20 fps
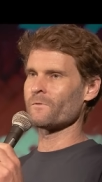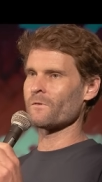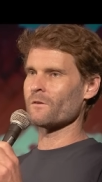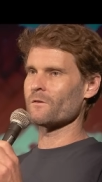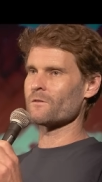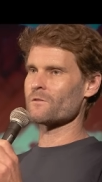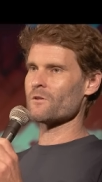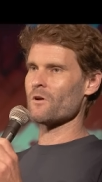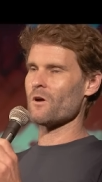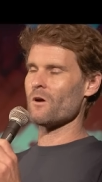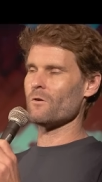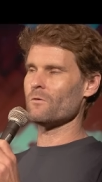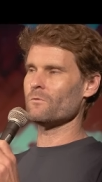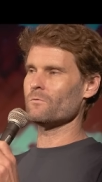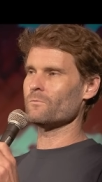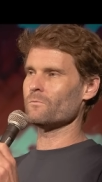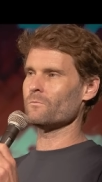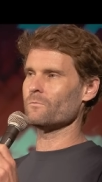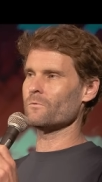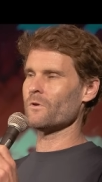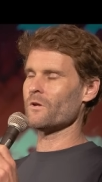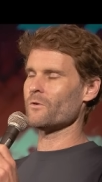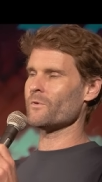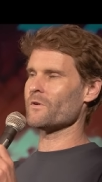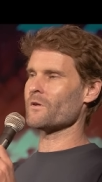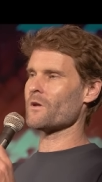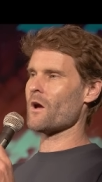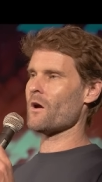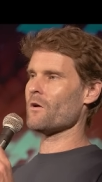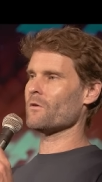And so where are we
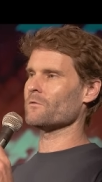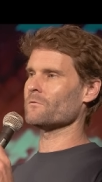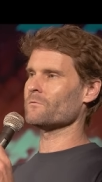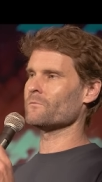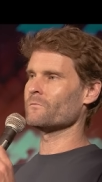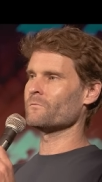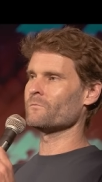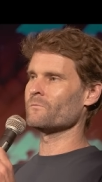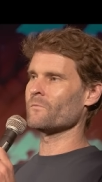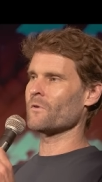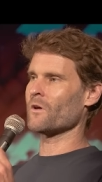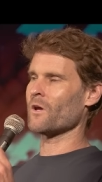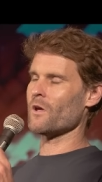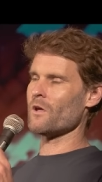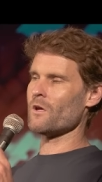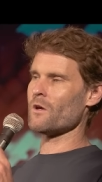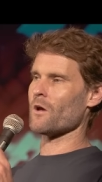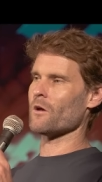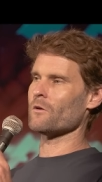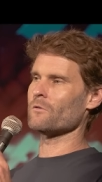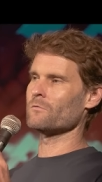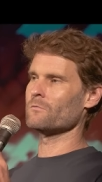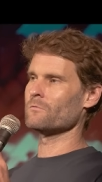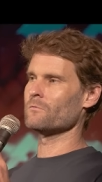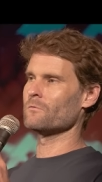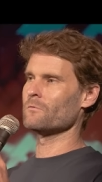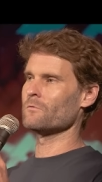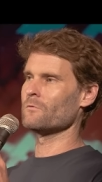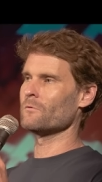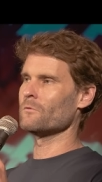going? Here.
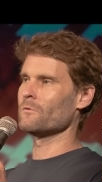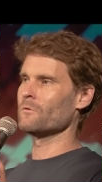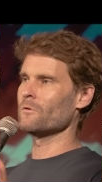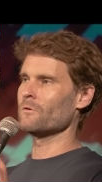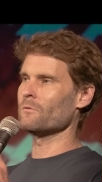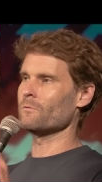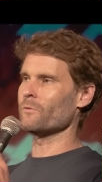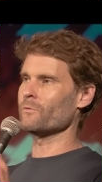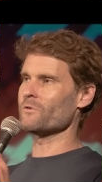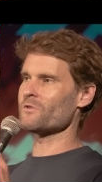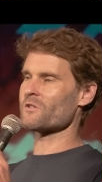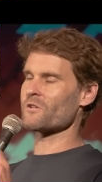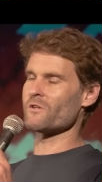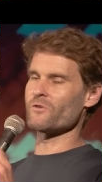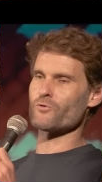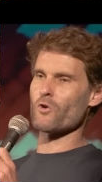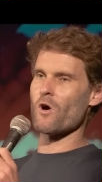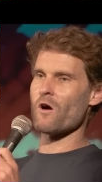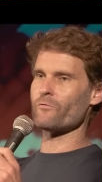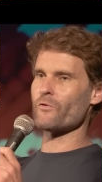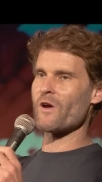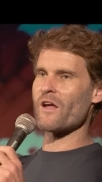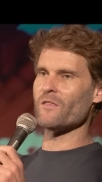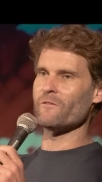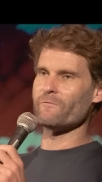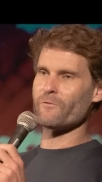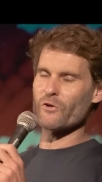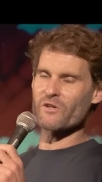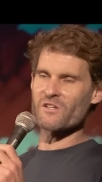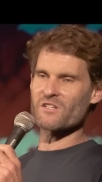I mean, we're just going to drive around the
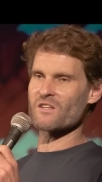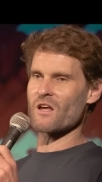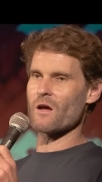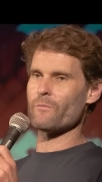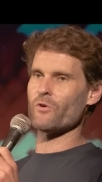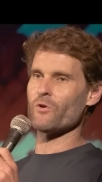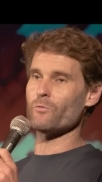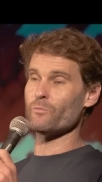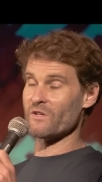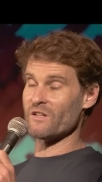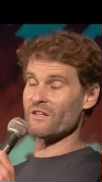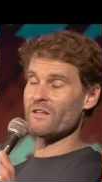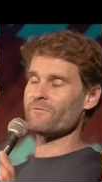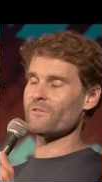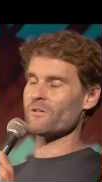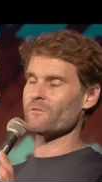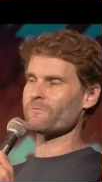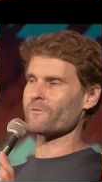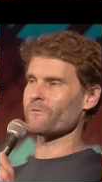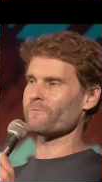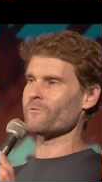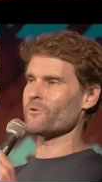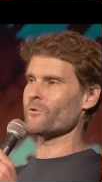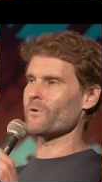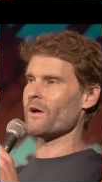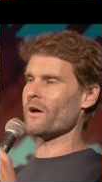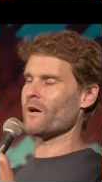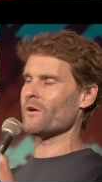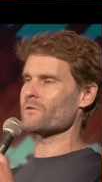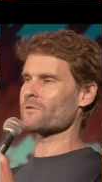very suburb we live in for a few
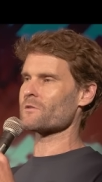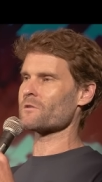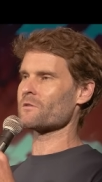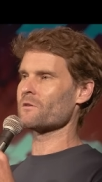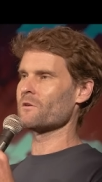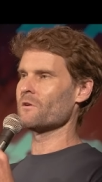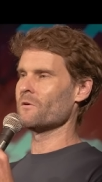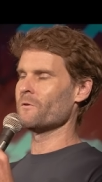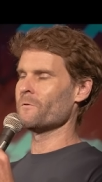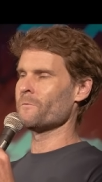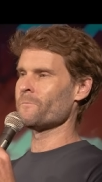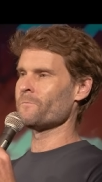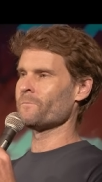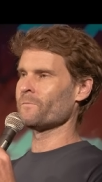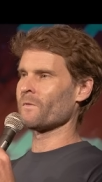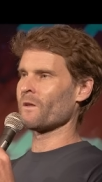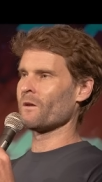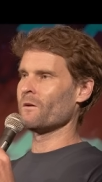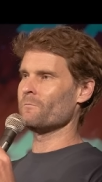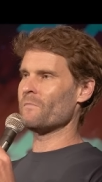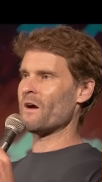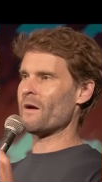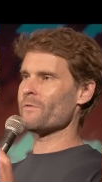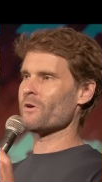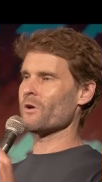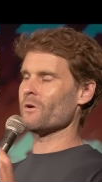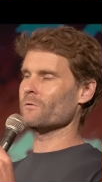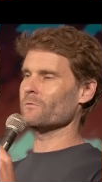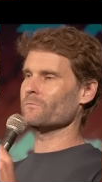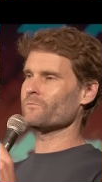hours. Maybe
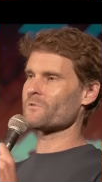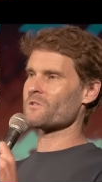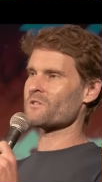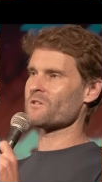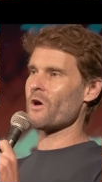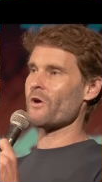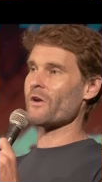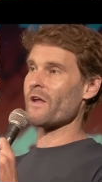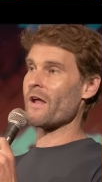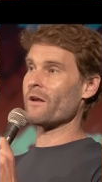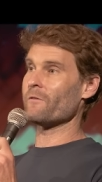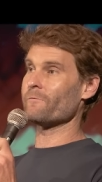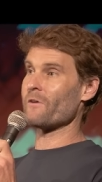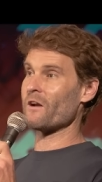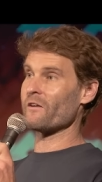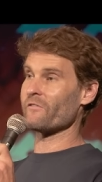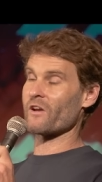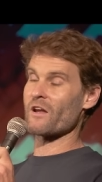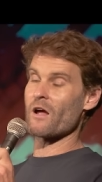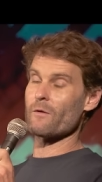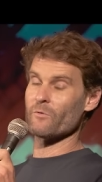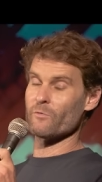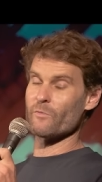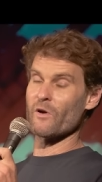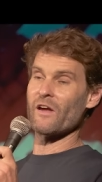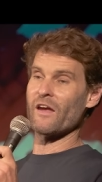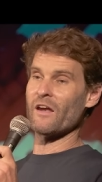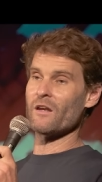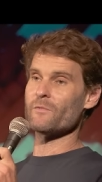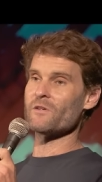I'll slow down in front of a couple of
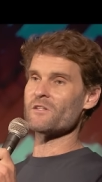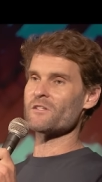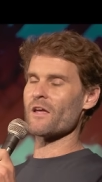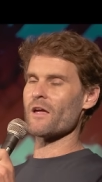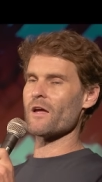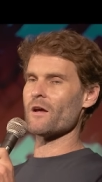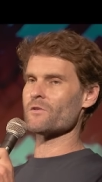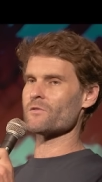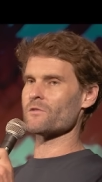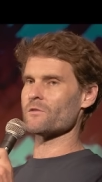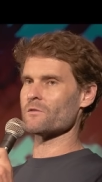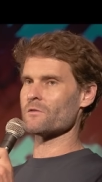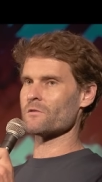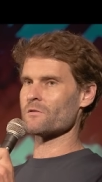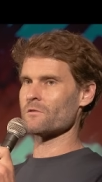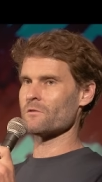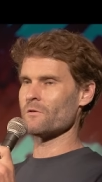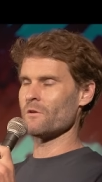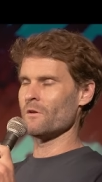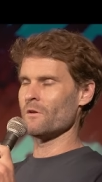my enemies' houses.